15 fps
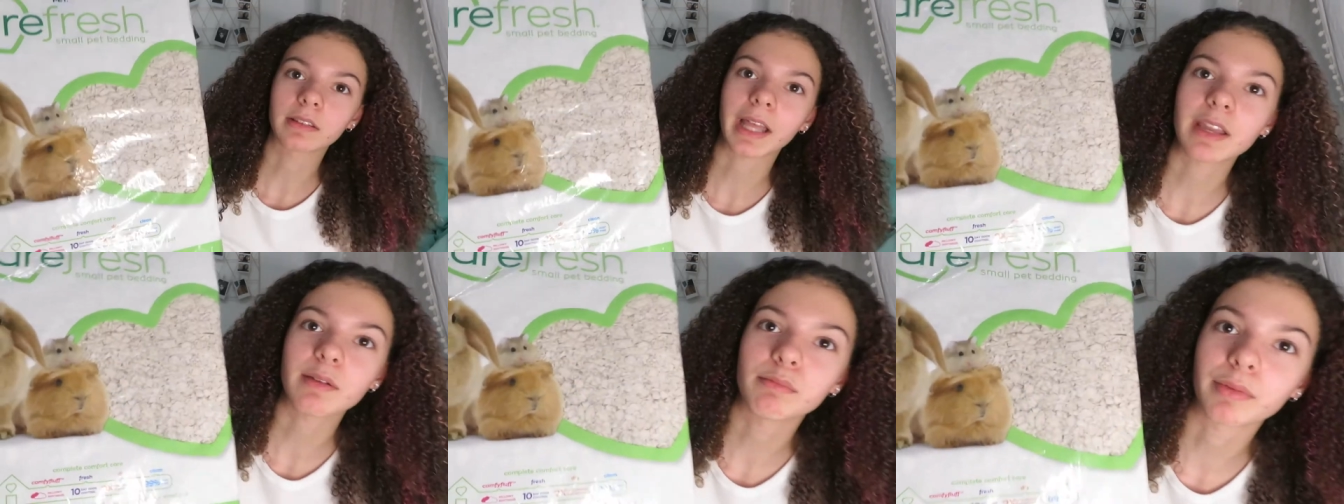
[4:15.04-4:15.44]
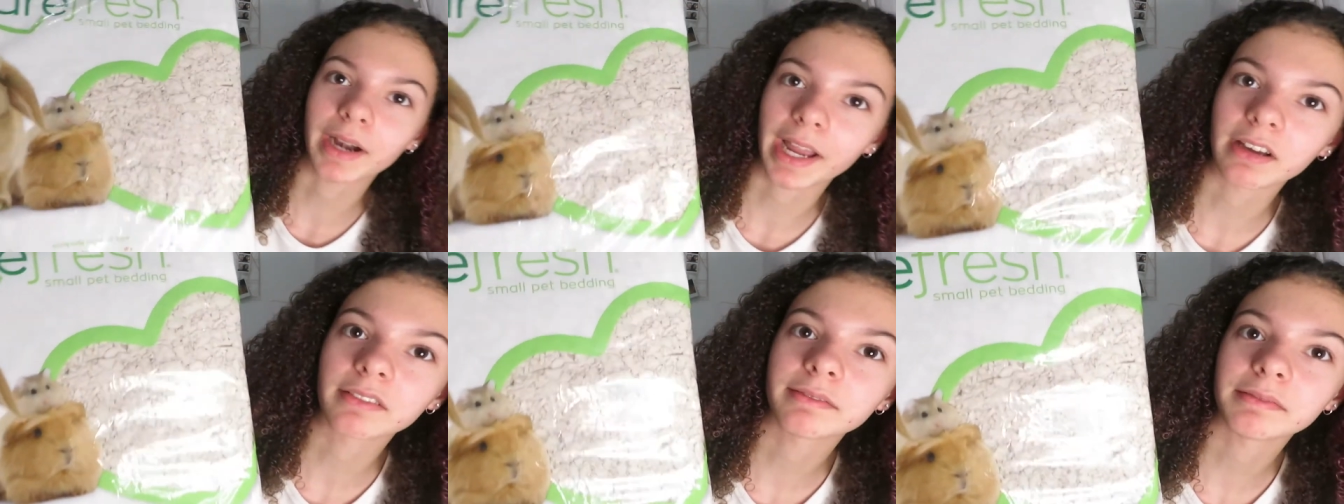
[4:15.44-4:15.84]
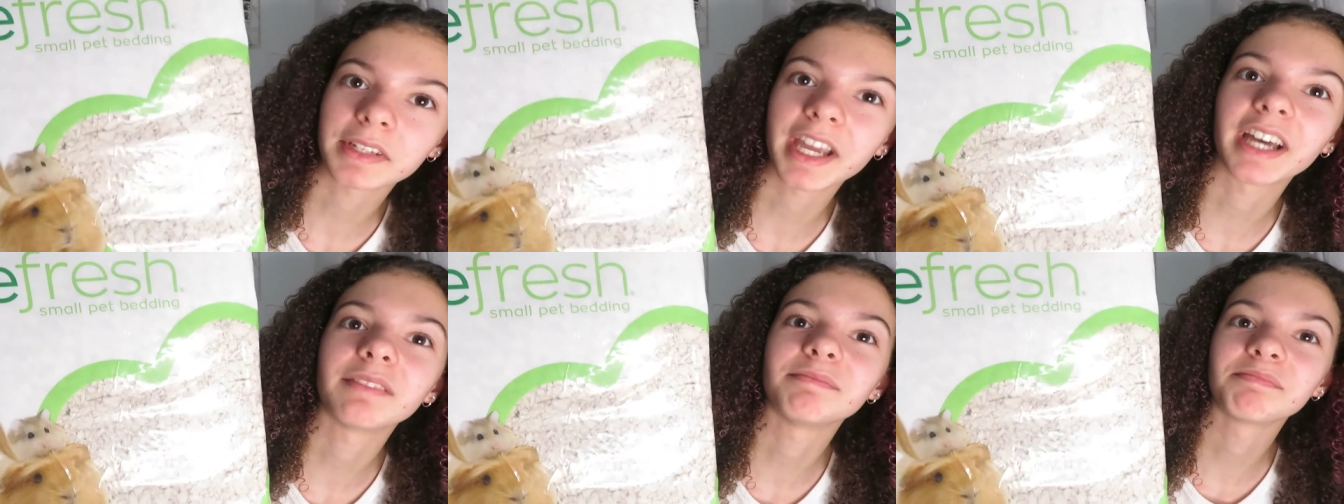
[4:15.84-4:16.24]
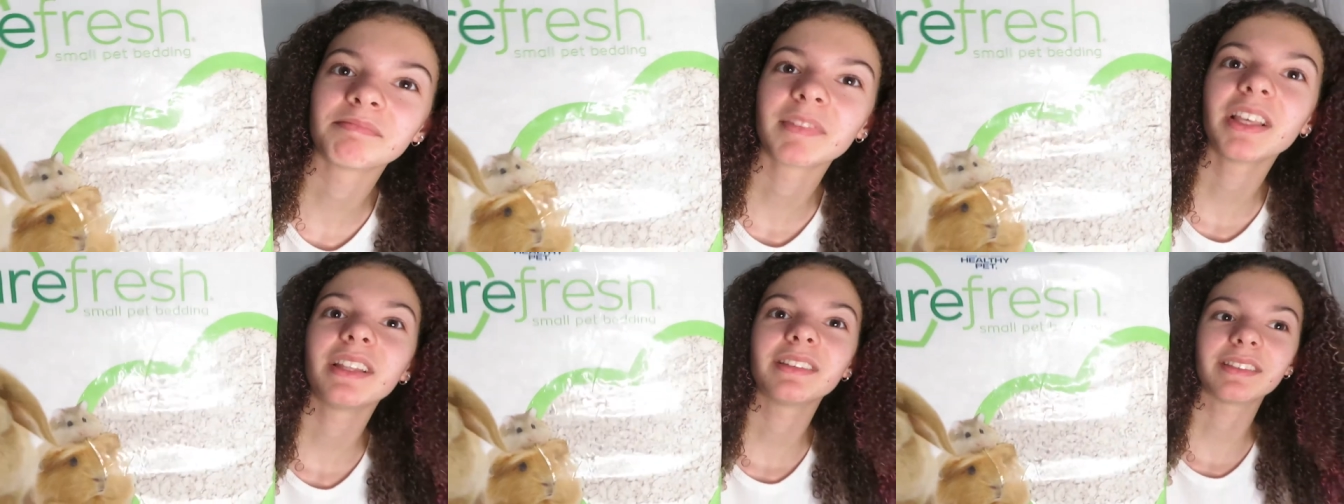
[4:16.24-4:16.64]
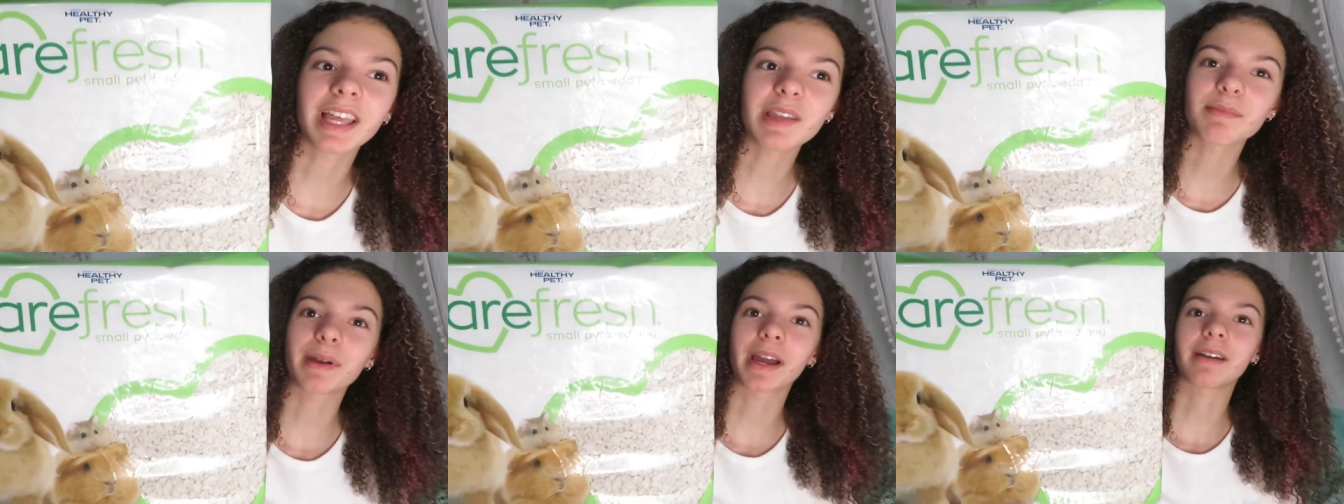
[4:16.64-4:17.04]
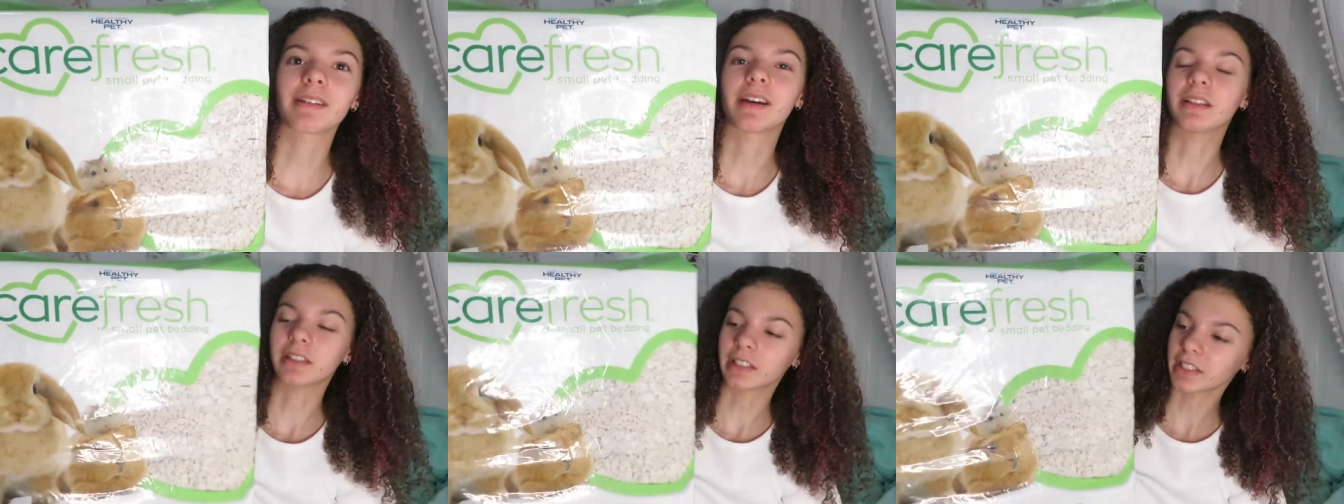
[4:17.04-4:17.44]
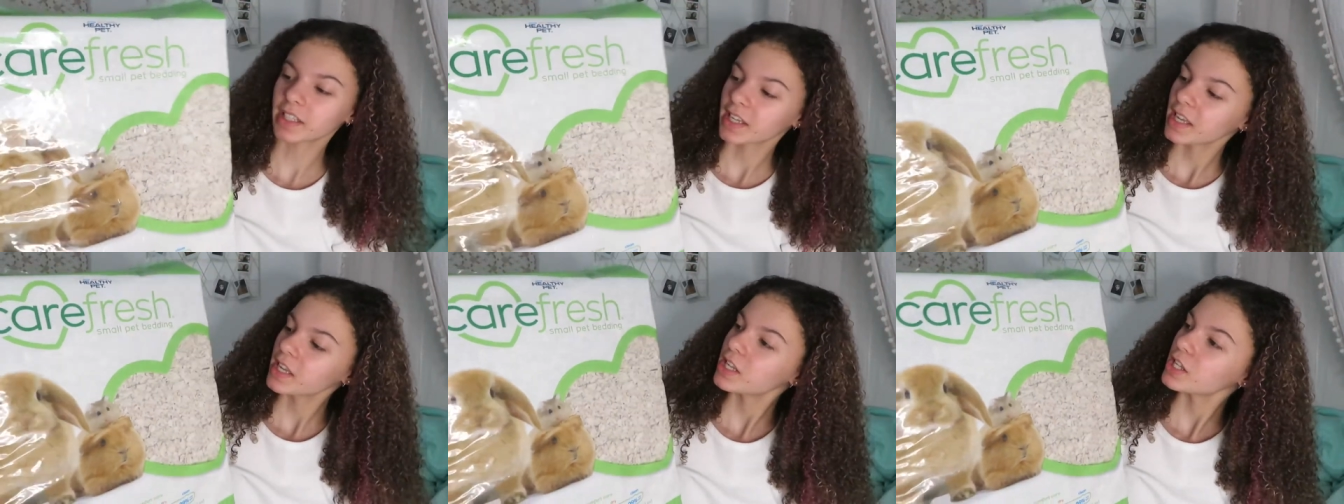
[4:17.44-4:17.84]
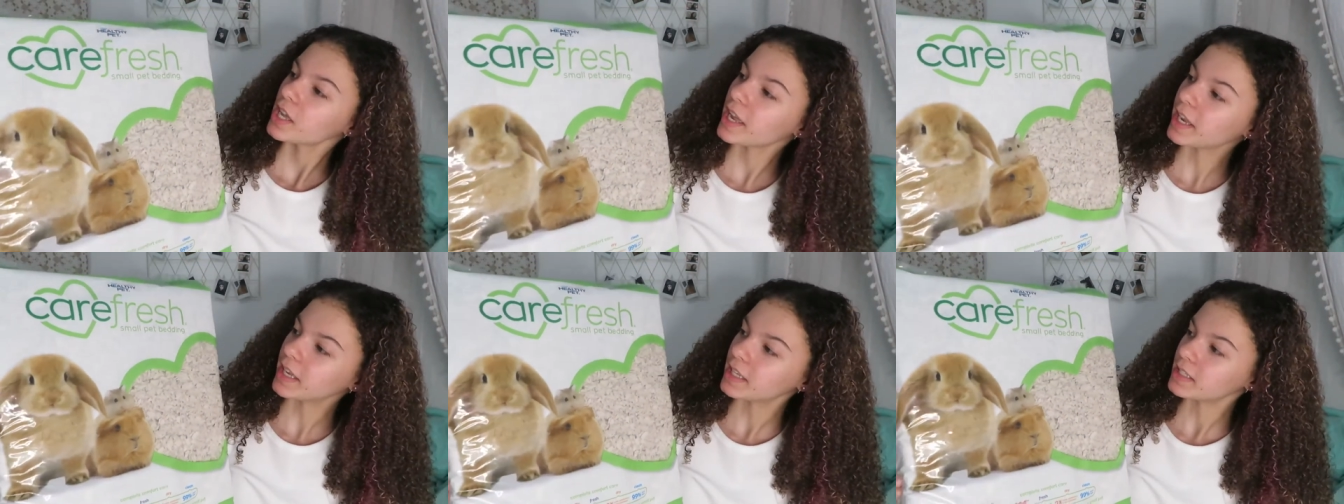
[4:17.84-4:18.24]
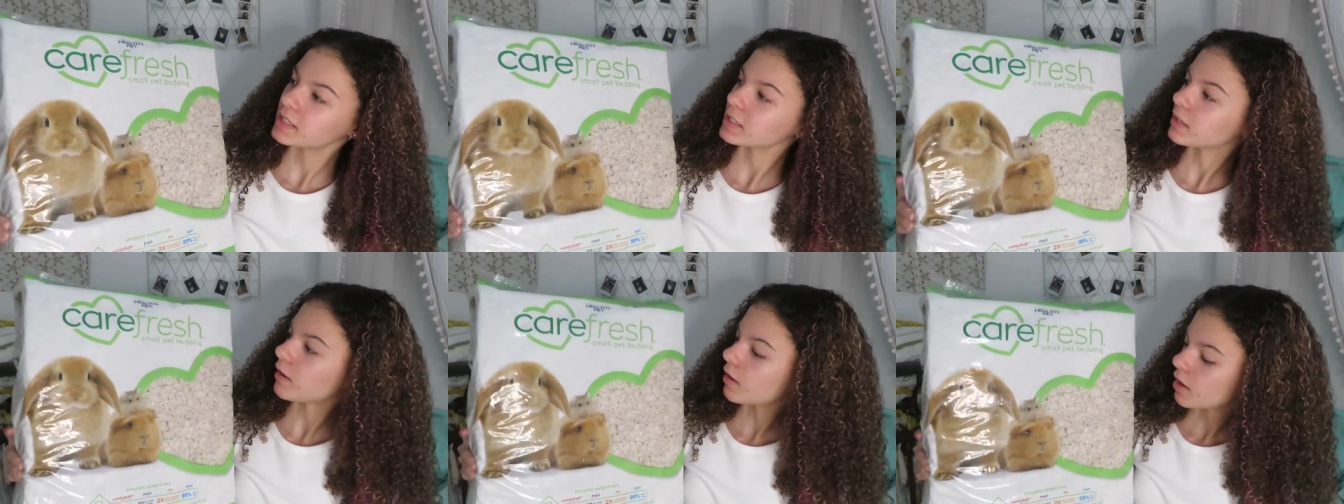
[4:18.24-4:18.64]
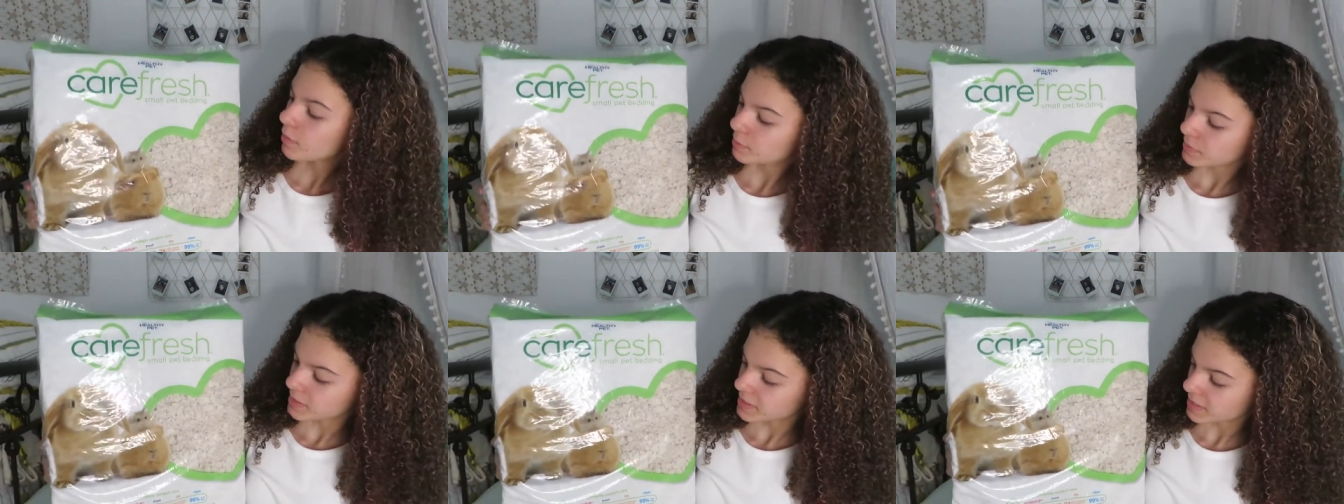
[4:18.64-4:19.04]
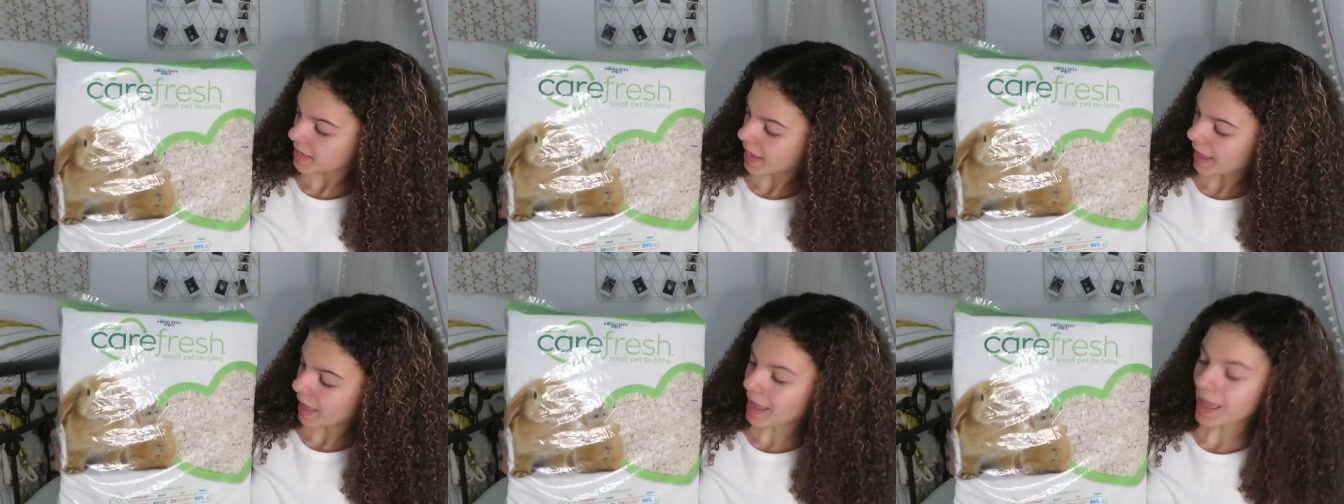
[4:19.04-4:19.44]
light brown color. And yeah, I